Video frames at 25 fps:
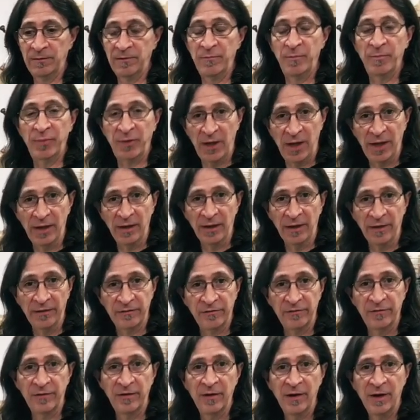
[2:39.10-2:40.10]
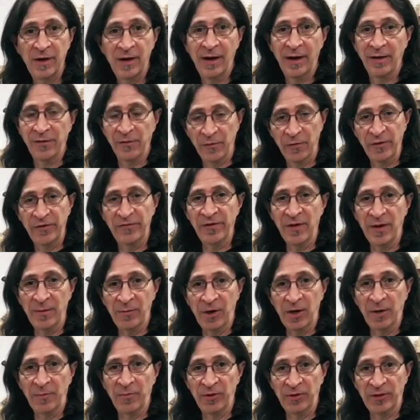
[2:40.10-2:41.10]
playlist, and the reason I'm
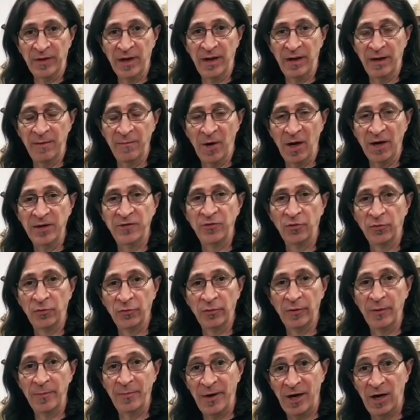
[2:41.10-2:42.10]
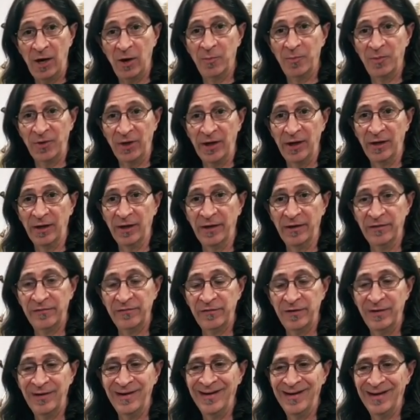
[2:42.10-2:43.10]
going to put that in my tool repair playlist
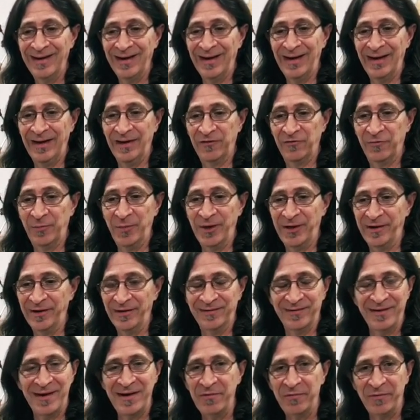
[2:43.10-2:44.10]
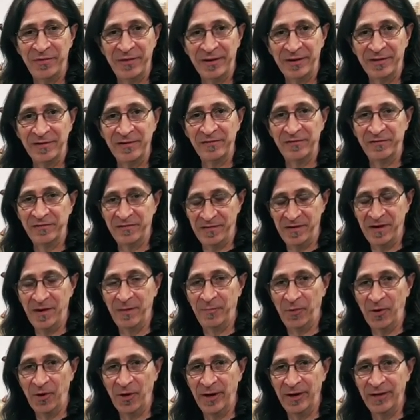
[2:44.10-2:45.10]
is because I don't think this is an
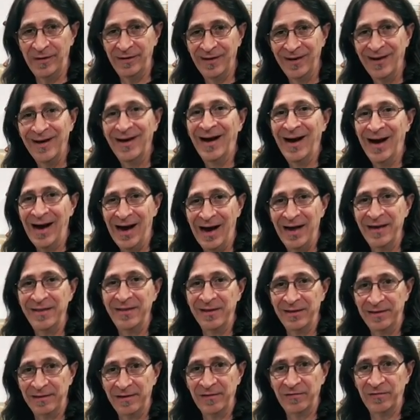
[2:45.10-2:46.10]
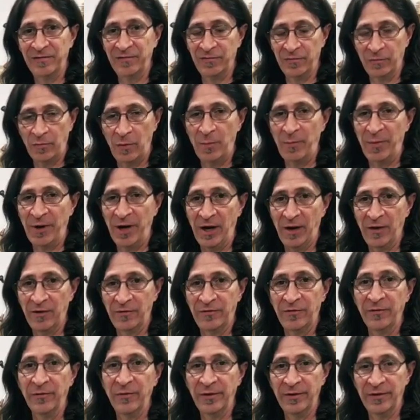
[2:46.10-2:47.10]
upgrade. I think this is a repair
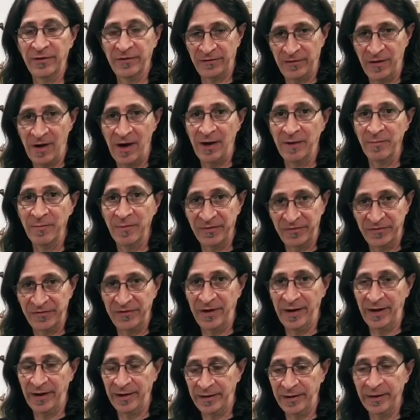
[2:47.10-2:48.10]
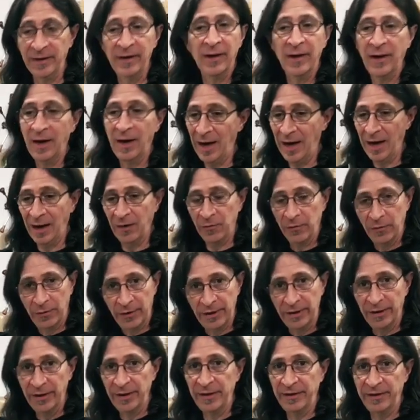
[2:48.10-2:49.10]
to a design mistake. I
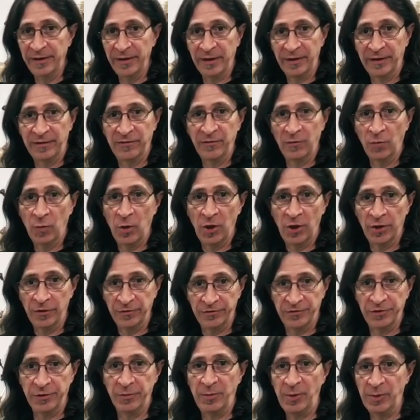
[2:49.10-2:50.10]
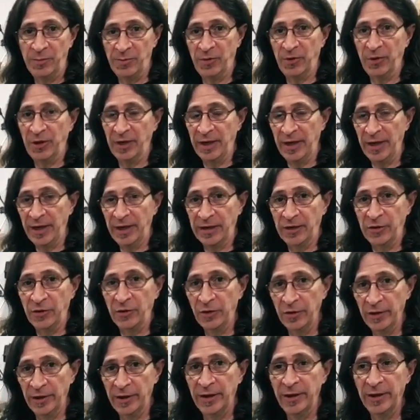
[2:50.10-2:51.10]
really think DeWalt should be putting a
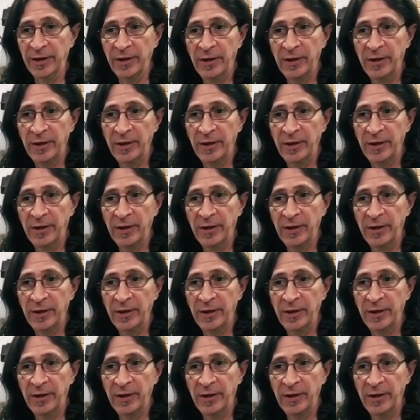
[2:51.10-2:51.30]
good